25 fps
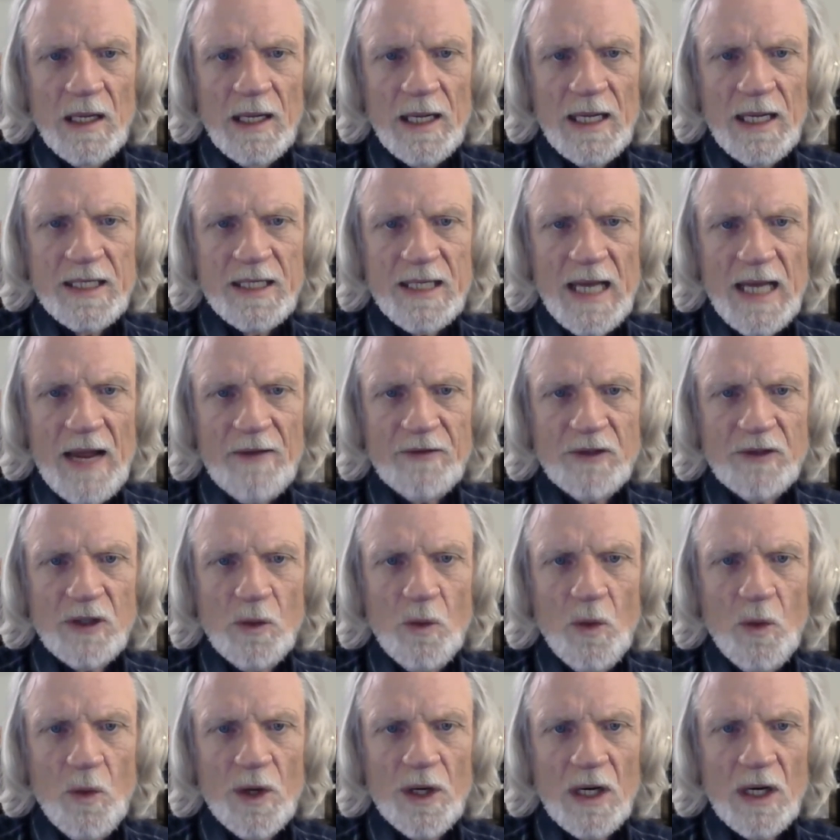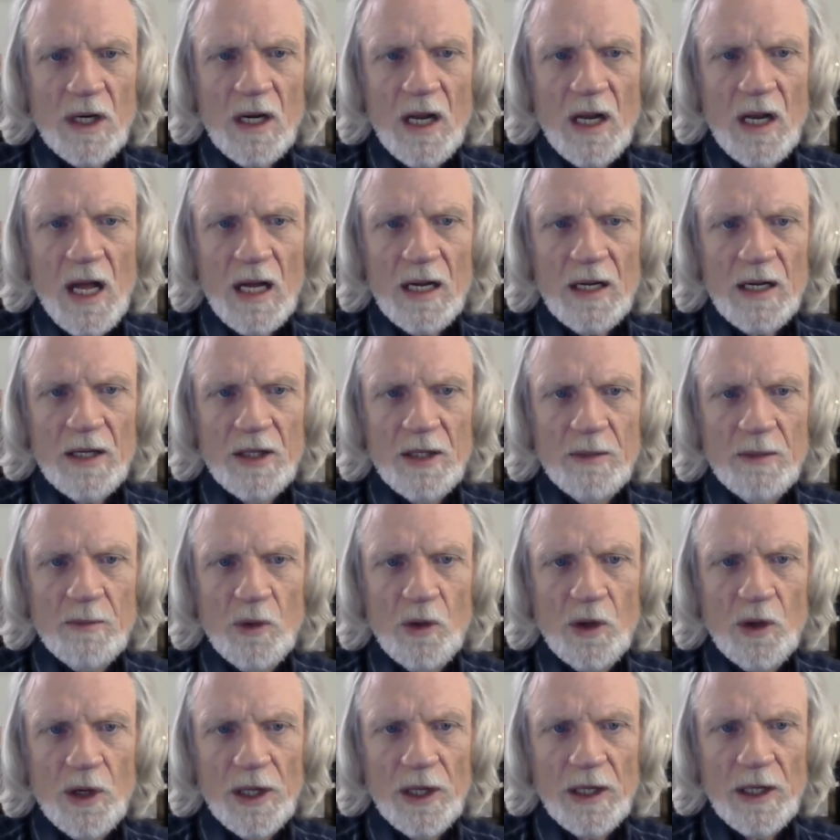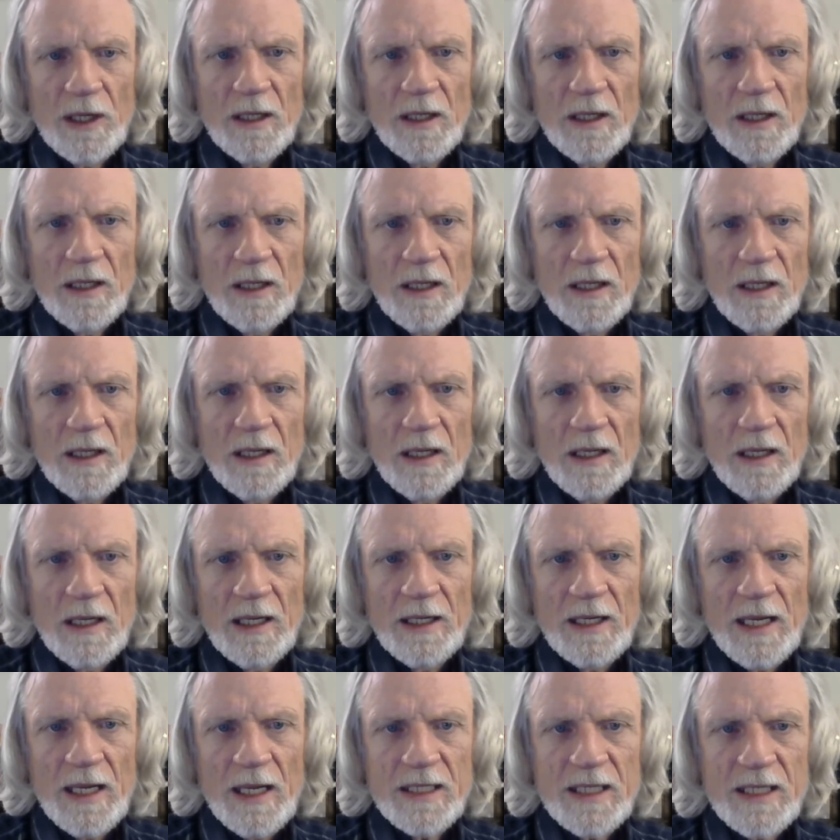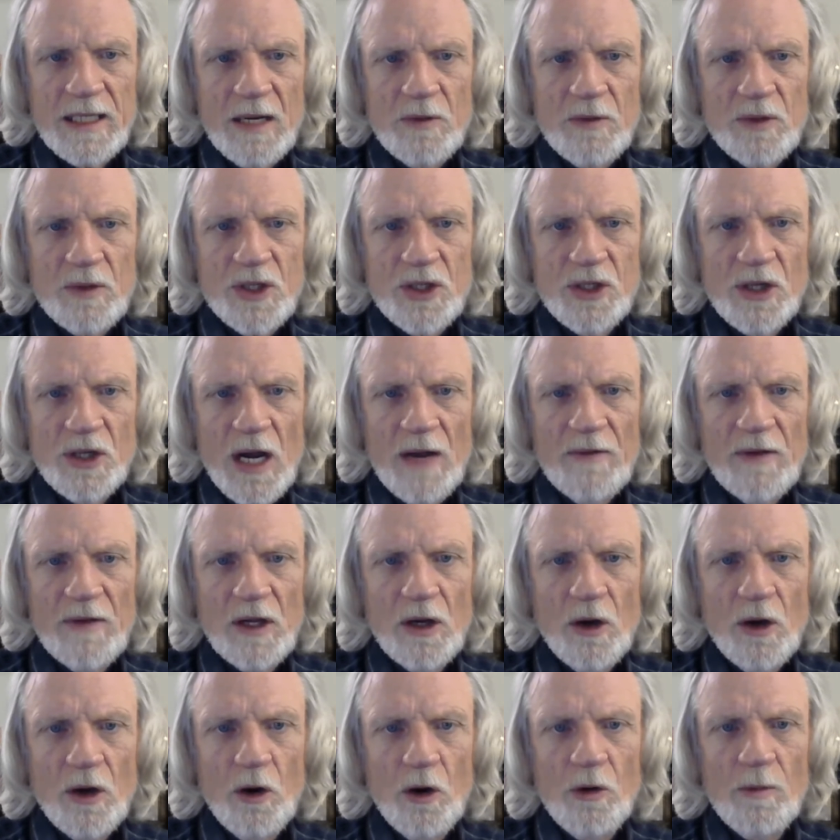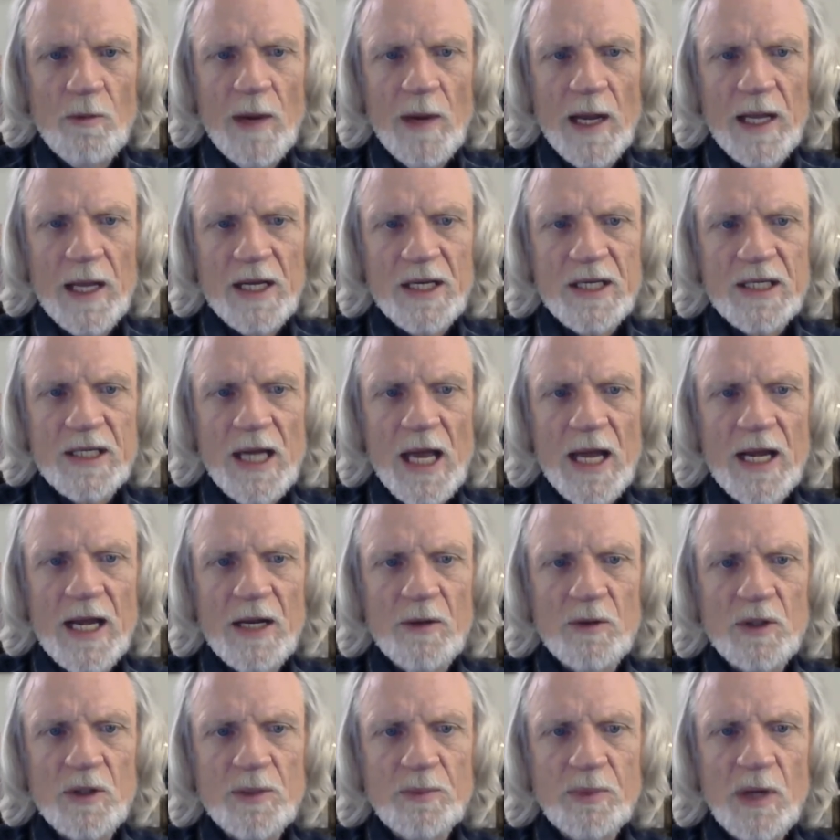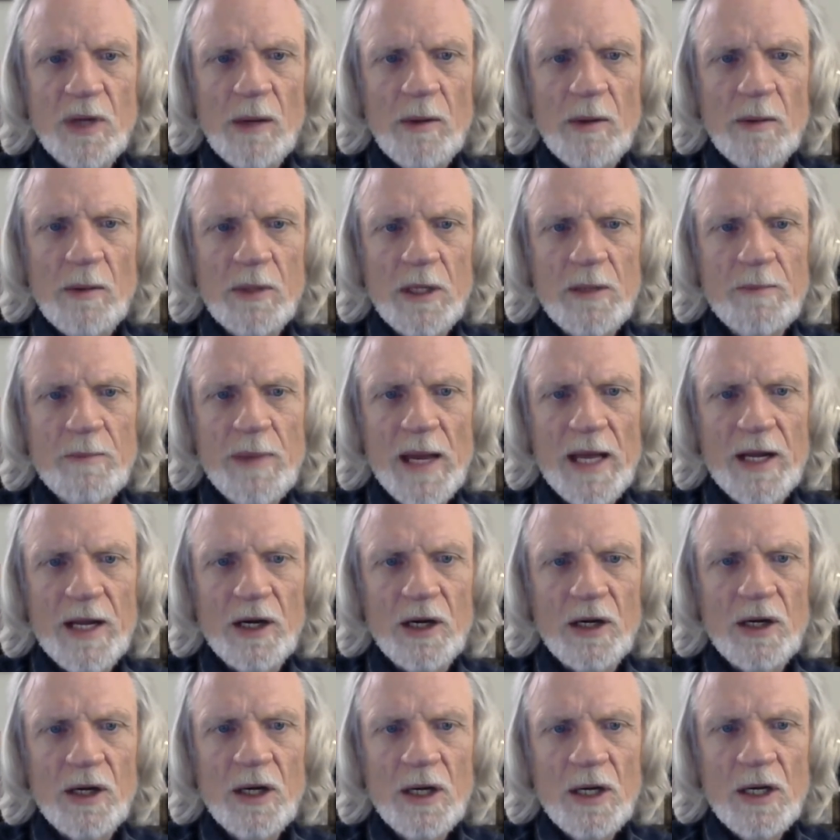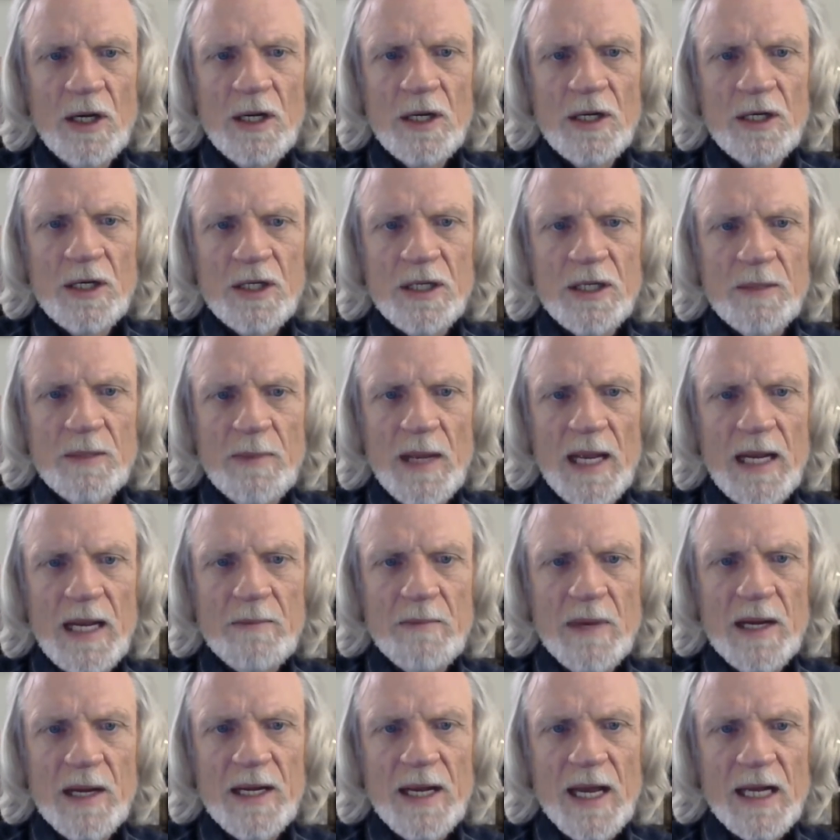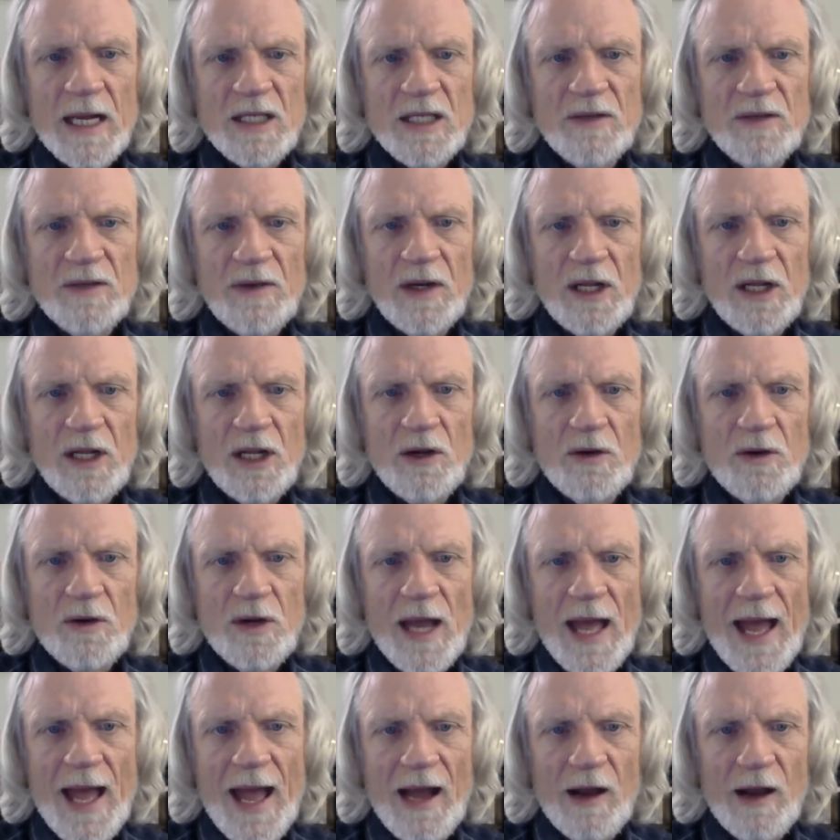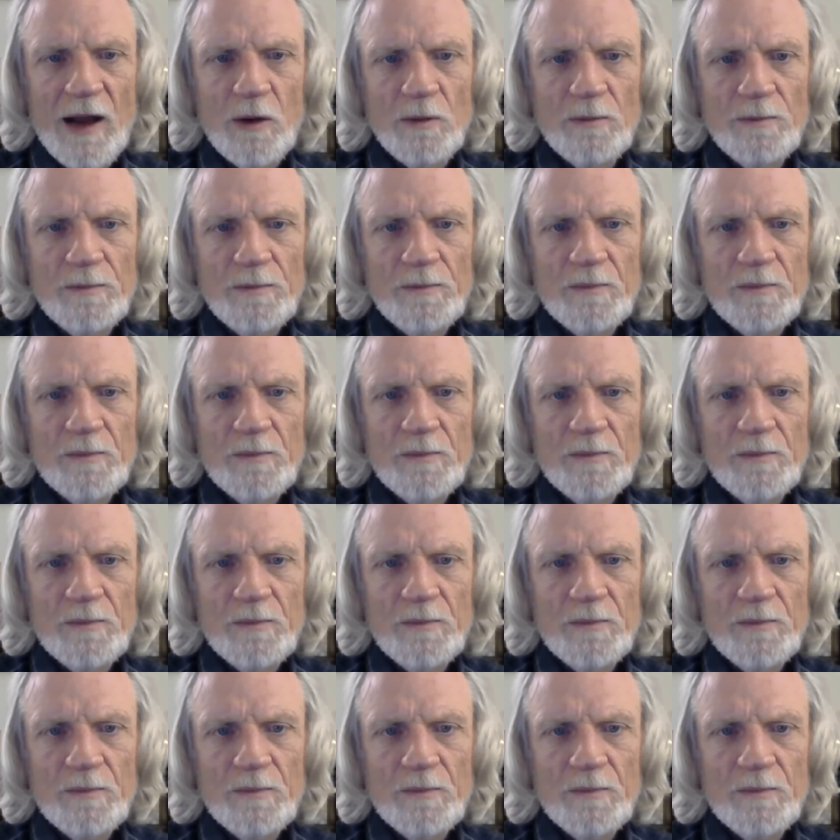It's after one o'clock in the morning. And as I was driving home, I decided it was probably better to make my next video now.